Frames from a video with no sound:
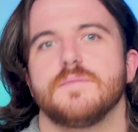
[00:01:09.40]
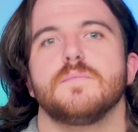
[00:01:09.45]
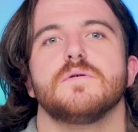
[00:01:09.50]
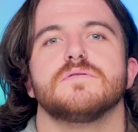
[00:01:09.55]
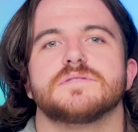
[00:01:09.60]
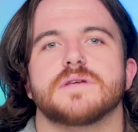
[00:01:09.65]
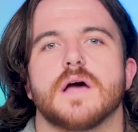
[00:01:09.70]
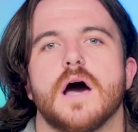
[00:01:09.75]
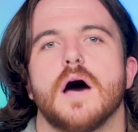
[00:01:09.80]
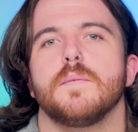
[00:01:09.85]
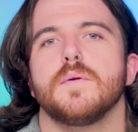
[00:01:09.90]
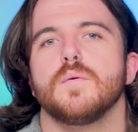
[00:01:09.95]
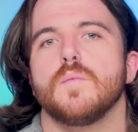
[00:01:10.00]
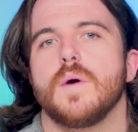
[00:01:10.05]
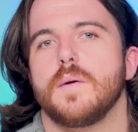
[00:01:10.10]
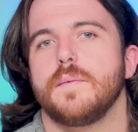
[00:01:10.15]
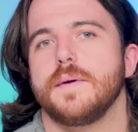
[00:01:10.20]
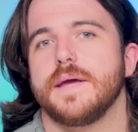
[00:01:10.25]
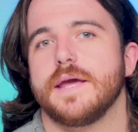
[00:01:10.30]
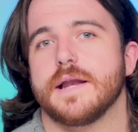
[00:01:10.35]
The most common
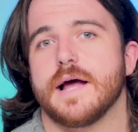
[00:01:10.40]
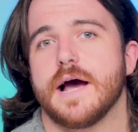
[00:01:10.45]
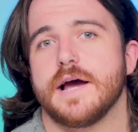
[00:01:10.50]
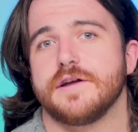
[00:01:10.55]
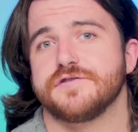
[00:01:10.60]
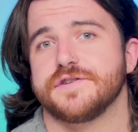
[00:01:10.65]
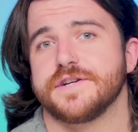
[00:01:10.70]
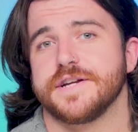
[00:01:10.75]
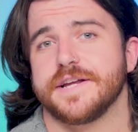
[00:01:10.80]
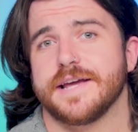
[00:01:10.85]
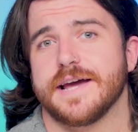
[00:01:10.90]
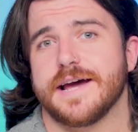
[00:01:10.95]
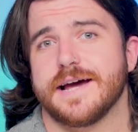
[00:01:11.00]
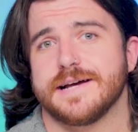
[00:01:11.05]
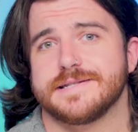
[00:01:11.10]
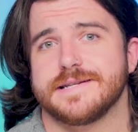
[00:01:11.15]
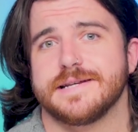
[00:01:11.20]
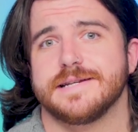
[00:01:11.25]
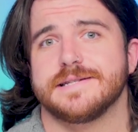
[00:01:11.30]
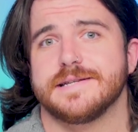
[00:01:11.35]
way we get hydrogen
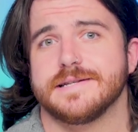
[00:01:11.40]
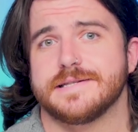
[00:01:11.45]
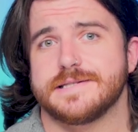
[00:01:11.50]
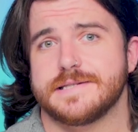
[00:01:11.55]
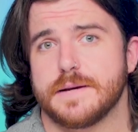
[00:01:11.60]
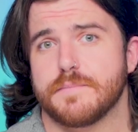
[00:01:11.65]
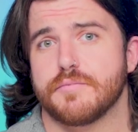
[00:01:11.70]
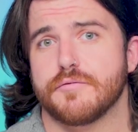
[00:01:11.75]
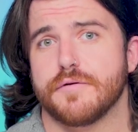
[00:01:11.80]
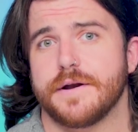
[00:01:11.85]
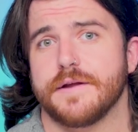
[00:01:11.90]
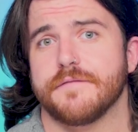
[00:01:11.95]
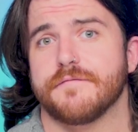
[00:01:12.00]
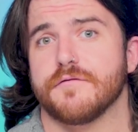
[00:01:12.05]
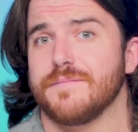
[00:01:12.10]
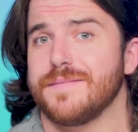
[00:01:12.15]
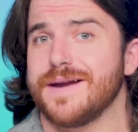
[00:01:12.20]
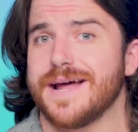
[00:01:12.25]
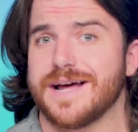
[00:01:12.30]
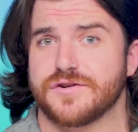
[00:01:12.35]
gas is to separate it
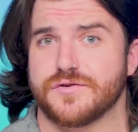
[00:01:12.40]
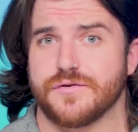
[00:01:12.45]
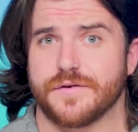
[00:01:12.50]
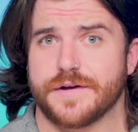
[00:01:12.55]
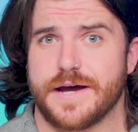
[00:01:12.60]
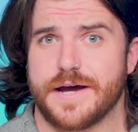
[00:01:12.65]
from natural